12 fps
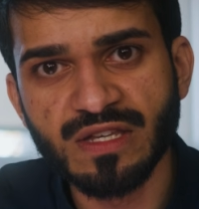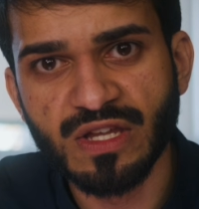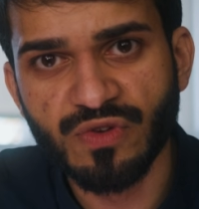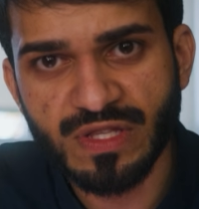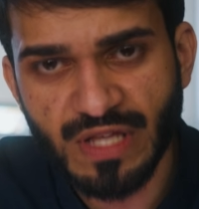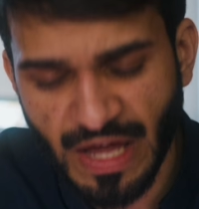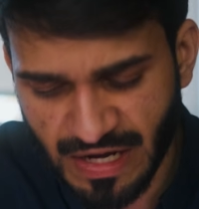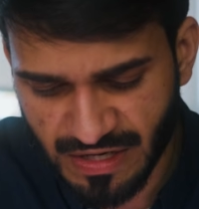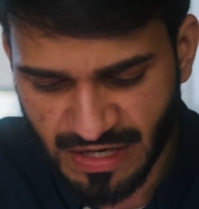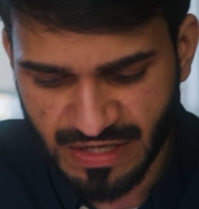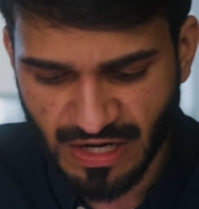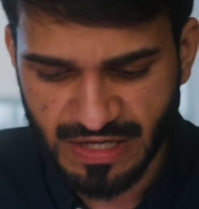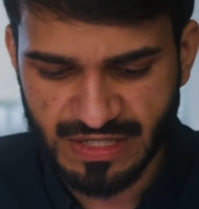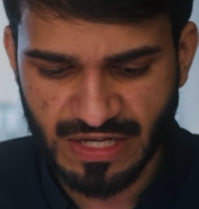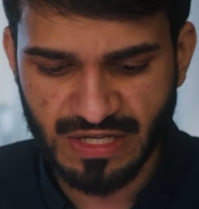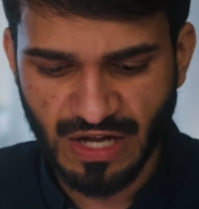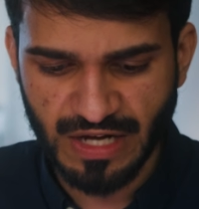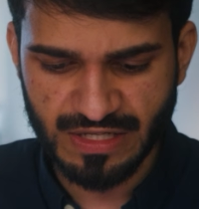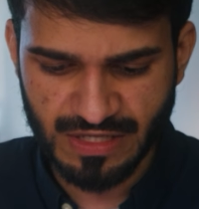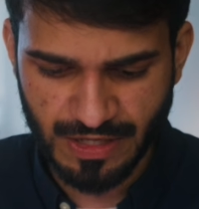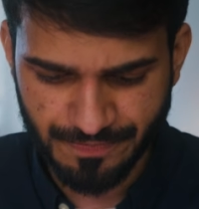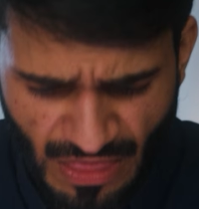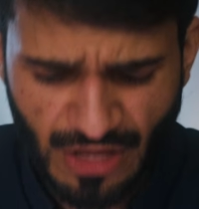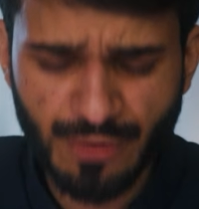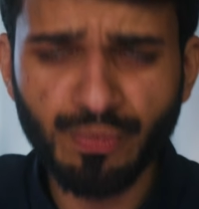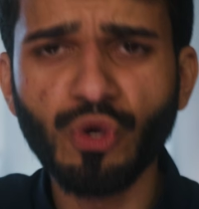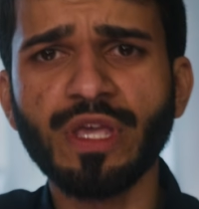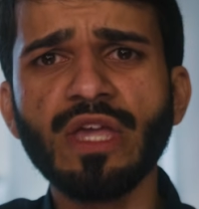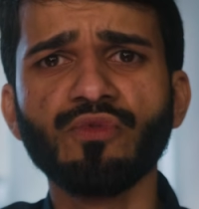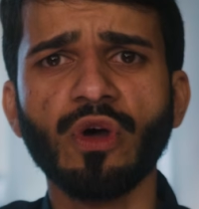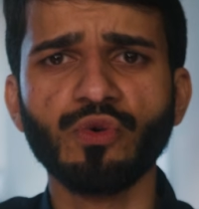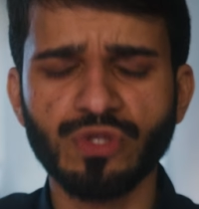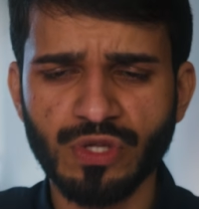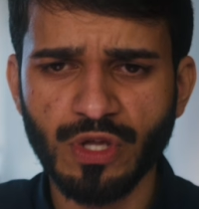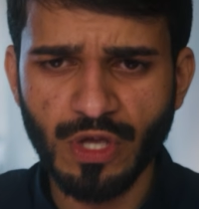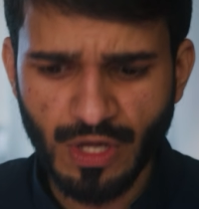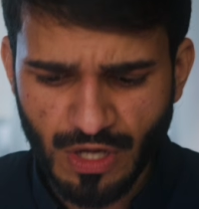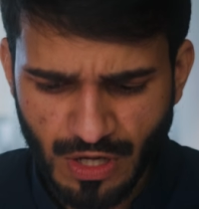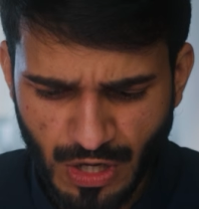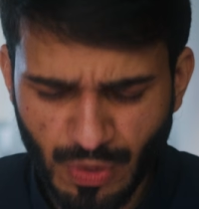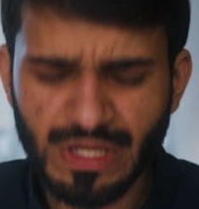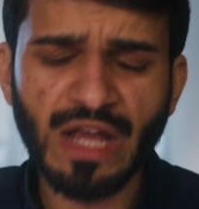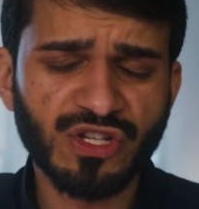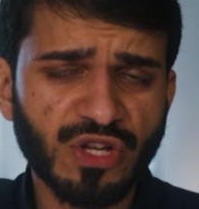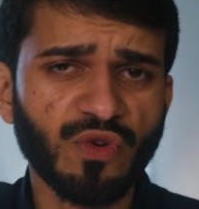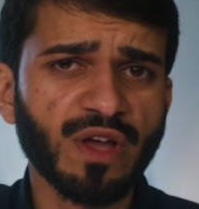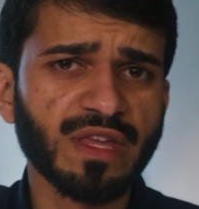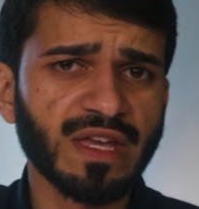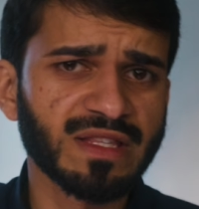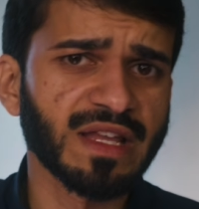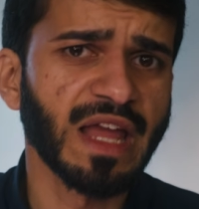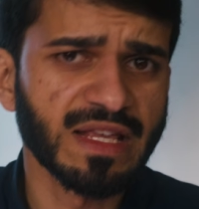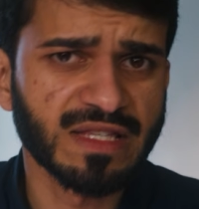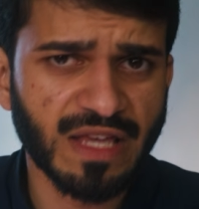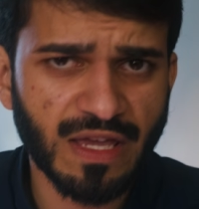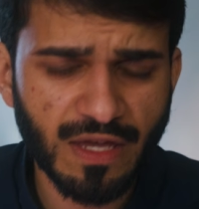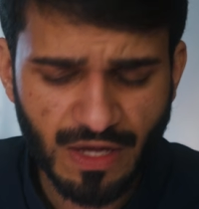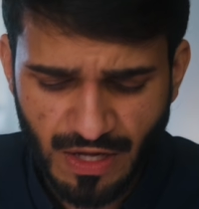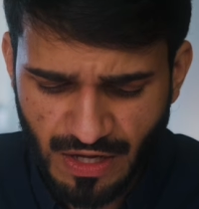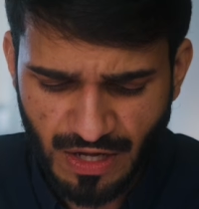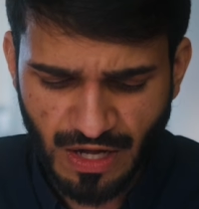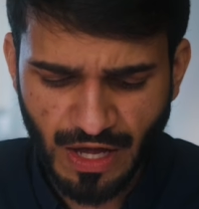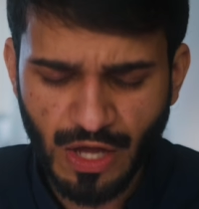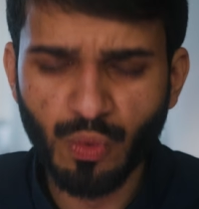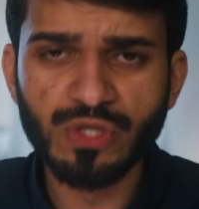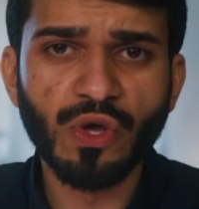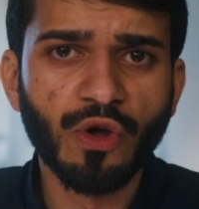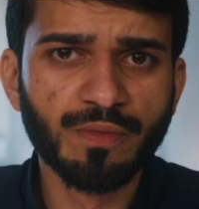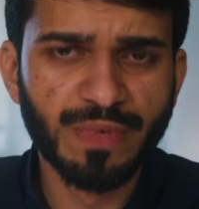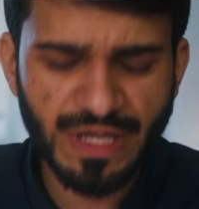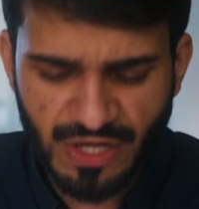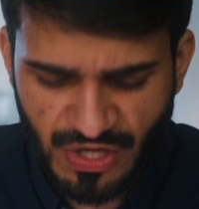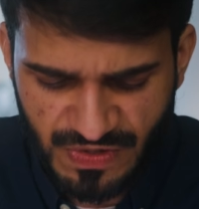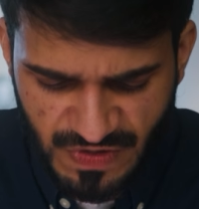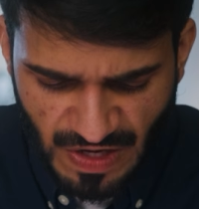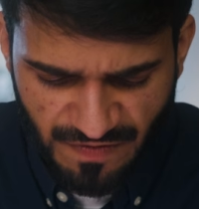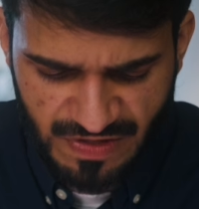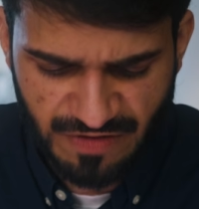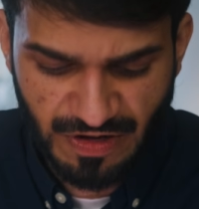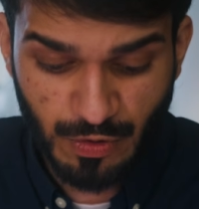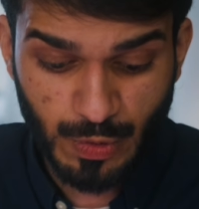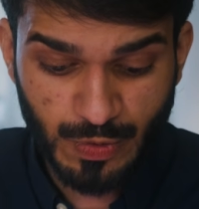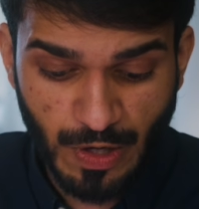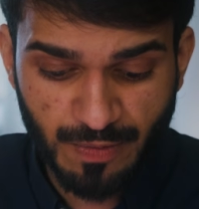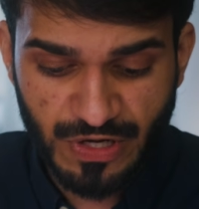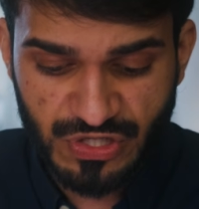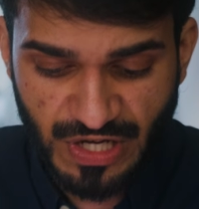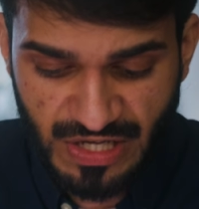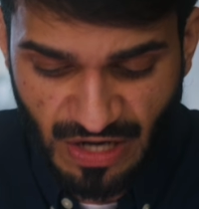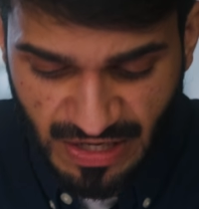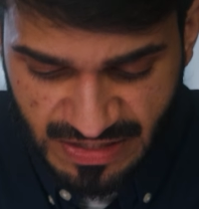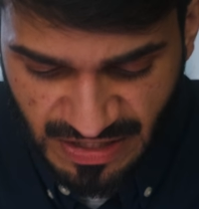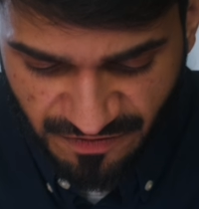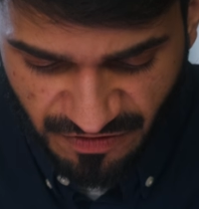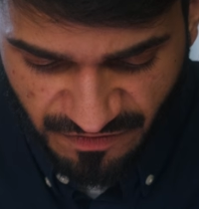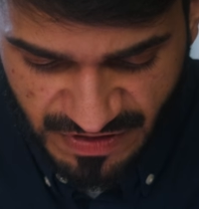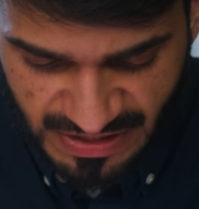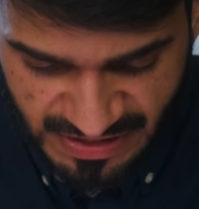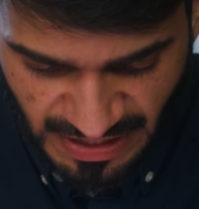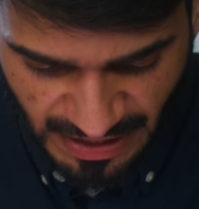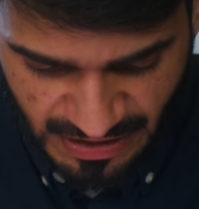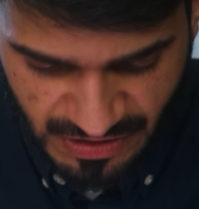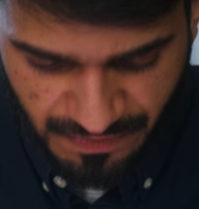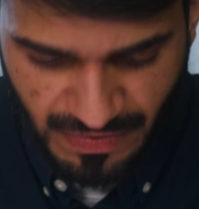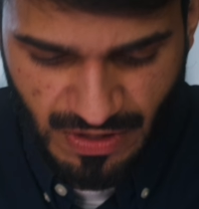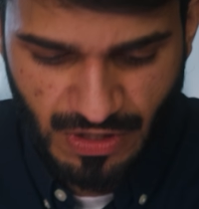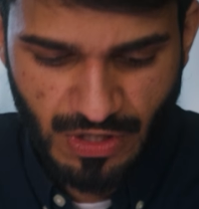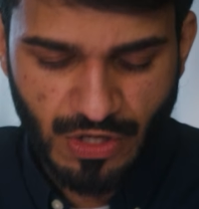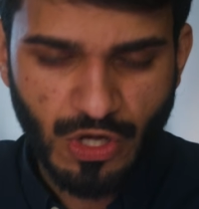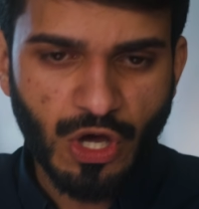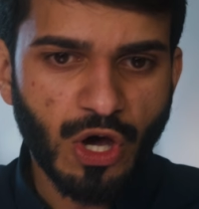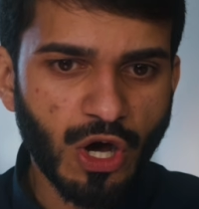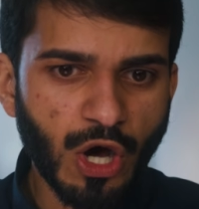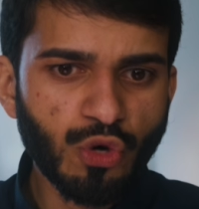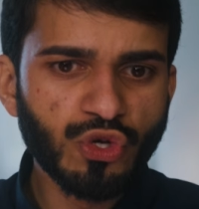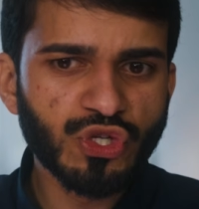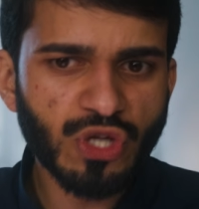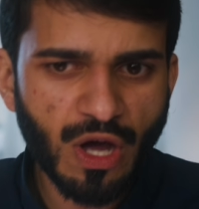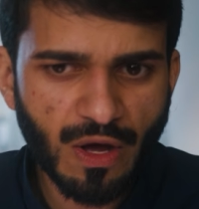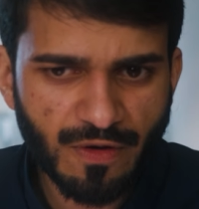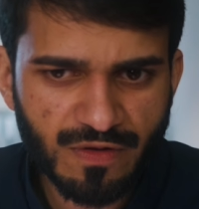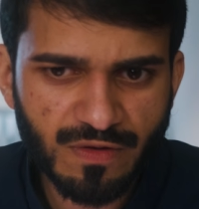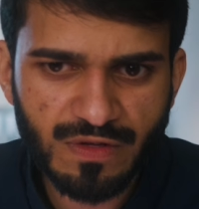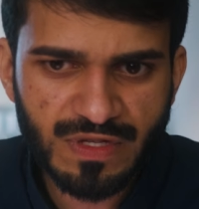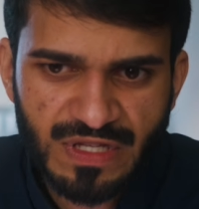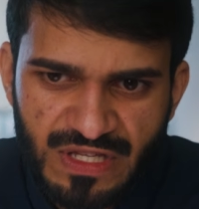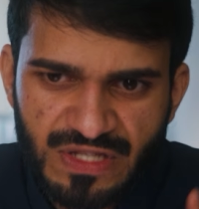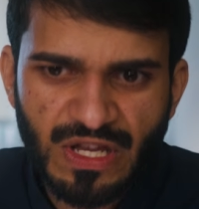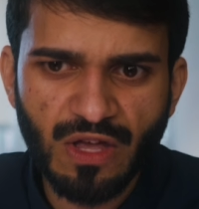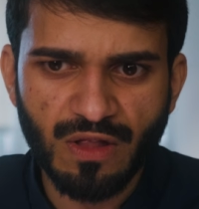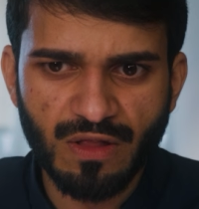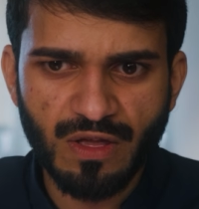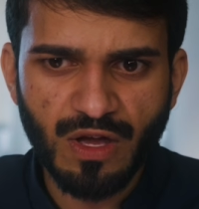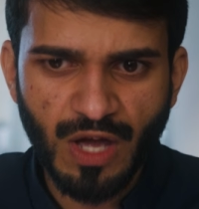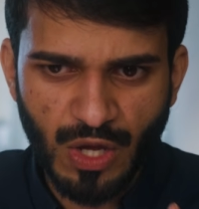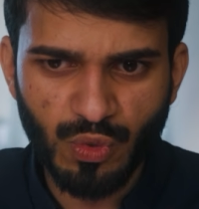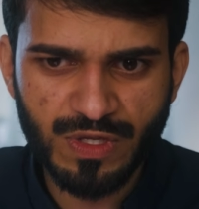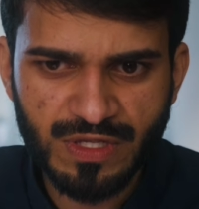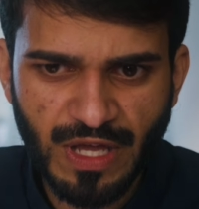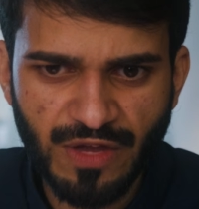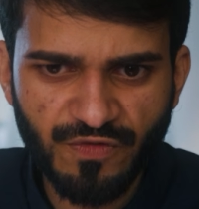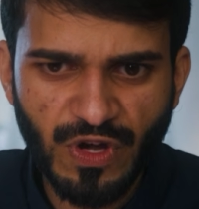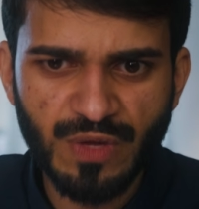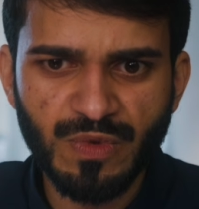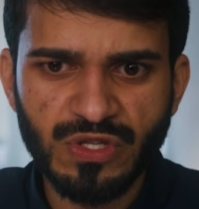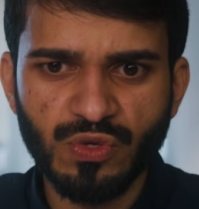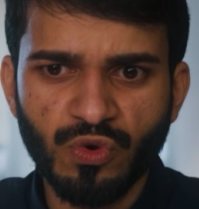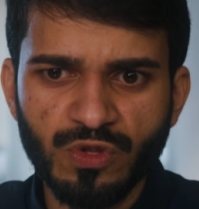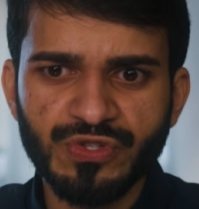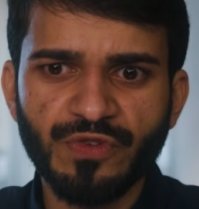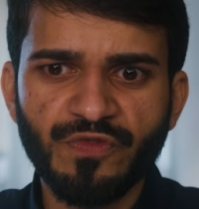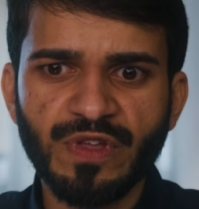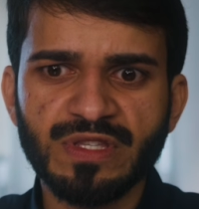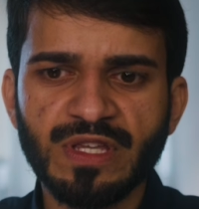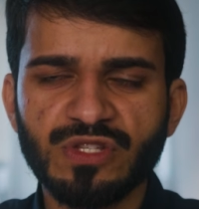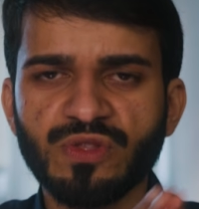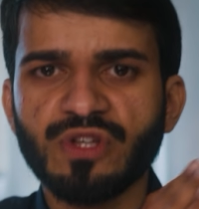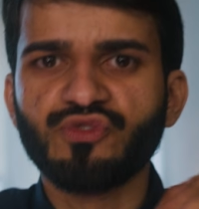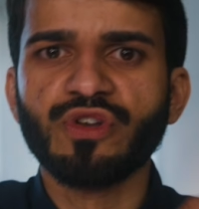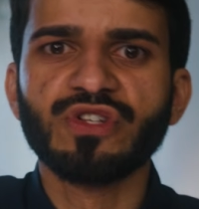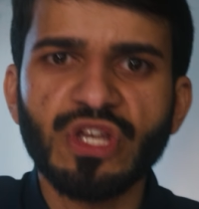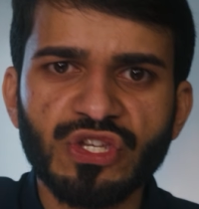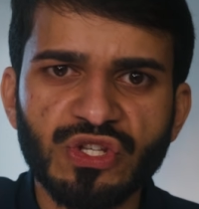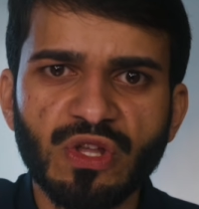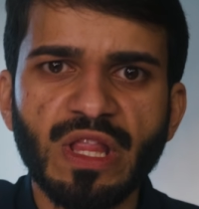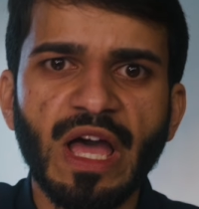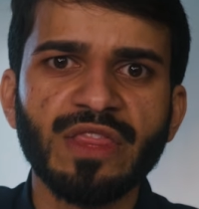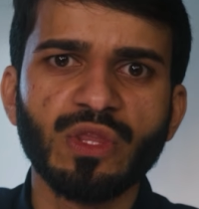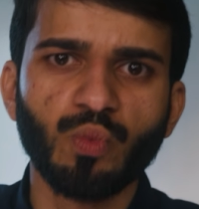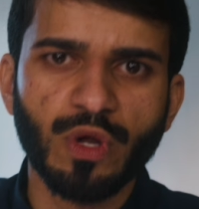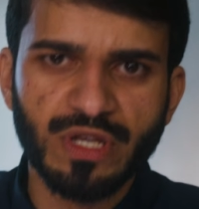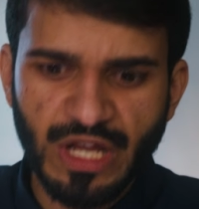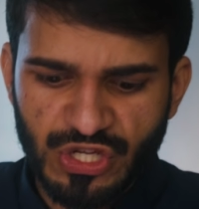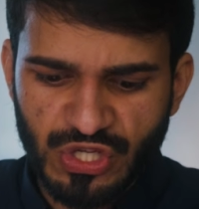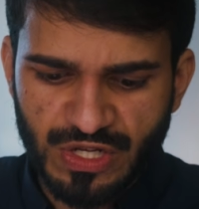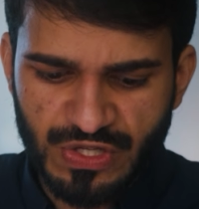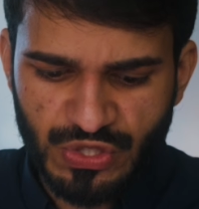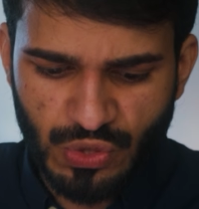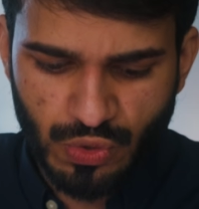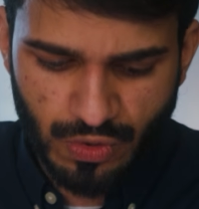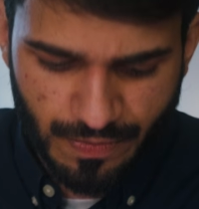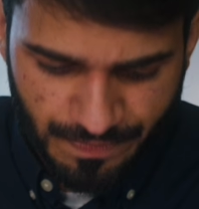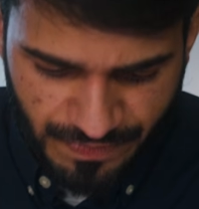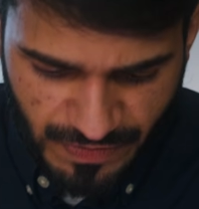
near its end in 1990. Now, the book he wrote was actually it's an essay. It was on being conservative and it was published in 1956. Oakeshott still, I would say, very much also fits into the traditional and the one-nationist school.